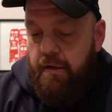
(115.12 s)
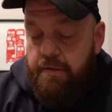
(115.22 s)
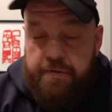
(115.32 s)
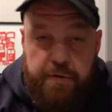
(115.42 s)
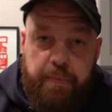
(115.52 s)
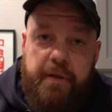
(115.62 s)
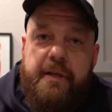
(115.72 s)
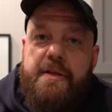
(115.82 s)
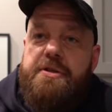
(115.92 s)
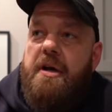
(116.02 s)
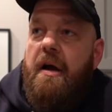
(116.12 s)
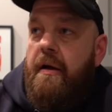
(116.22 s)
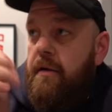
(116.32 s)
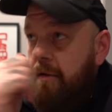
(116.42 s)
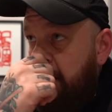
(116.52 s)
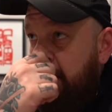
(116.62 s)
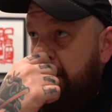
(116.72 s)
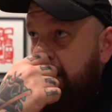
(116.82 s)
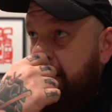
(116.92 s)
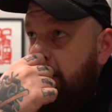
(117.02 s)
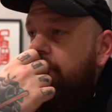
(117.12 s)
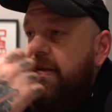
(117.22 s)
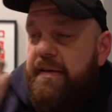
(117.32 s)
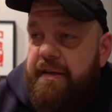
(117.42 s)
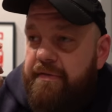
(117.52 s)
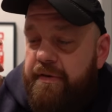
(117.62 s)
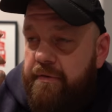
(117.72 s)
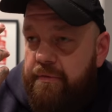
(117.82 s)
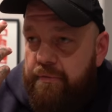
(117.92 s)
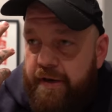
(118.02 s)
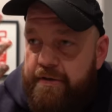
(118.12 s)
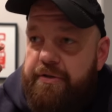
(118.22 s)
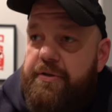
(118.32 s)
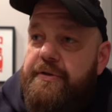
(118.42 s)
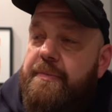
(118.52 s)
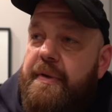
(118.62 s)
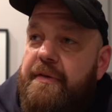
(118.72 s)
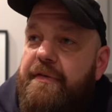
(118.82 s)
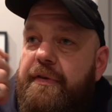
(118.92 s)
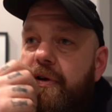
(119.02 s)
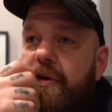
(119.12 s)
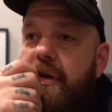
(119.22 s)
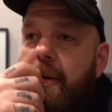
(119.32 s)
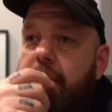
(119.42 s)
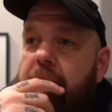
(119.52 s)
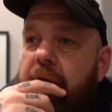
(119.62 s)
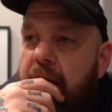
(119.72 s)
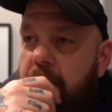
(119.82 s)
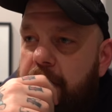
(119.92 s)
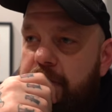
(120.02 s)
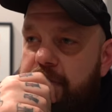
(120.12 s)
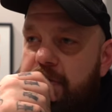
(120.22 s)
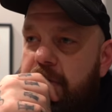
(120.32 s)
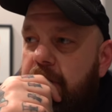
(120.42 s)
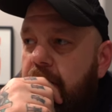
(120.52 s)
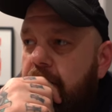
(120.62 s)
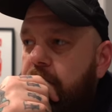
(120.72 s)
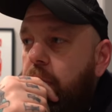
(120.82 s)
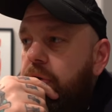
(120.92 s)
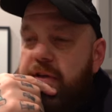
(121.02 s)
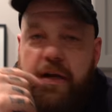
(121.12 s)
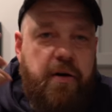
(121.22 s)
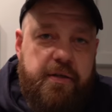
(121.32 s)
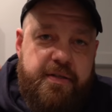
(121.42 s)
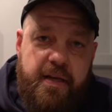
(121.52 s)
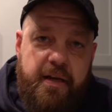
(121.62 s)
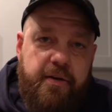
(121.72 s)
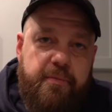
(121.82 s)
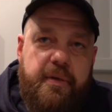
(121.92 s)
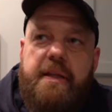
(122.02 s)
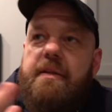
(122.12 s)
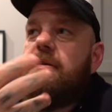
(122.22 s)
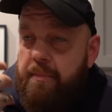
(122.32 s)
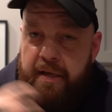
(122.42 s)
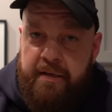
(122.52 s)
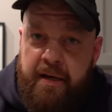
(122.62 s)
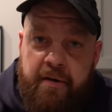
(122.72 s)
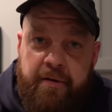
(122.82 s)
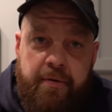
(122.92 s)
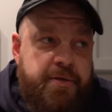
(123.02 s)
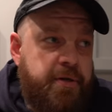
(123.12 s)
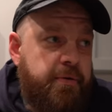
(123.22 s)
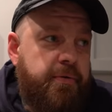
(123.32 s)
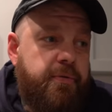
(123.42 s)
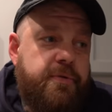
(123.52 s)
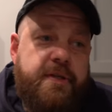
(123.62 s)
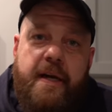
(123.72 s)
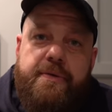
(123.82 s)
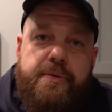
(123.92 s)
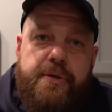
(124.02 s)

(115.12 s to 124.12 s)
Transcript: so I was completely in shock and didn't even register to me for a good couple of hours. Uh, course, I called Sager immediately. Me and Derek know each other through the tattoo